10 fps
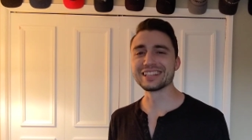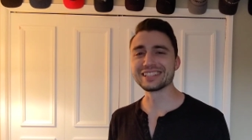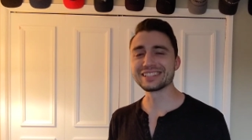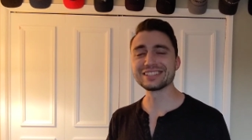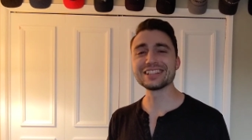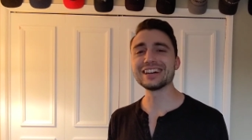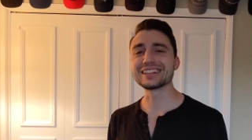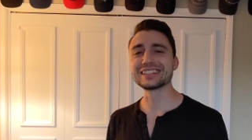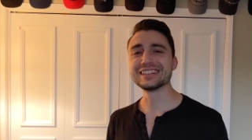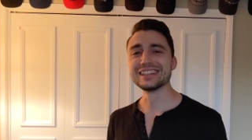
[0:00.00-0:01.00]
Like, good
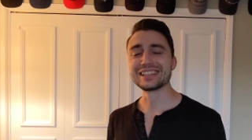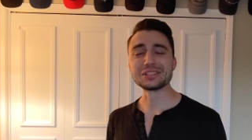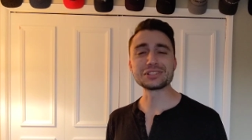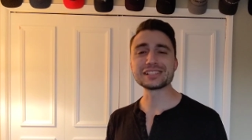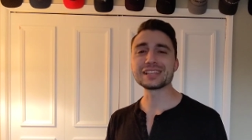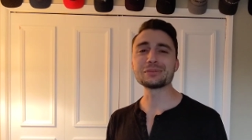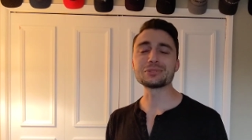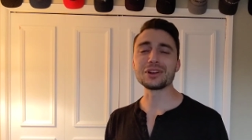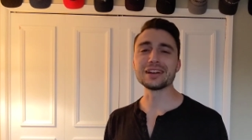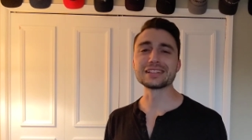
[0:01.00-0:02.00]
luck. They'll just keep
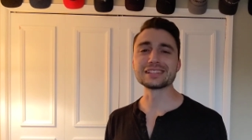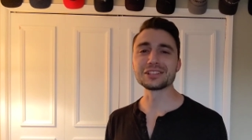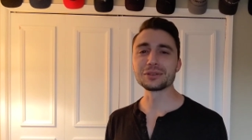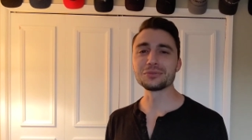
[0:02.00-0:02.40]
trying until they